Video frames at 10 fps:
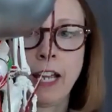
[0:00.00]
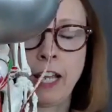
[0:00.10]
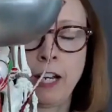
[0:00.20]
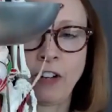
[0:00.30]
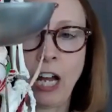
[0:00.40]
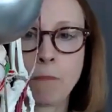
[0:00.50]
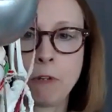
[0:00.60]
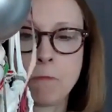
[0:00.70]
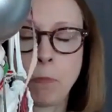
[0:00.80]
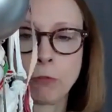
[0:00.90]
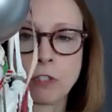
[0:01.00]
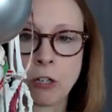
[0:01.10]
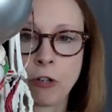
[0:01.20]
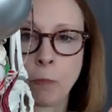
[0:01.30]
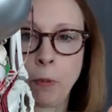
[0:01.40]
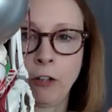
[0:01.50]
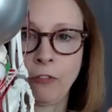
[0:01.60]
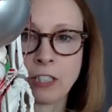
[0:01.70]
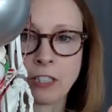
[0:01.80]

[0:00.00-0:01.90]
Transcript: And if I'm in posterior pelvic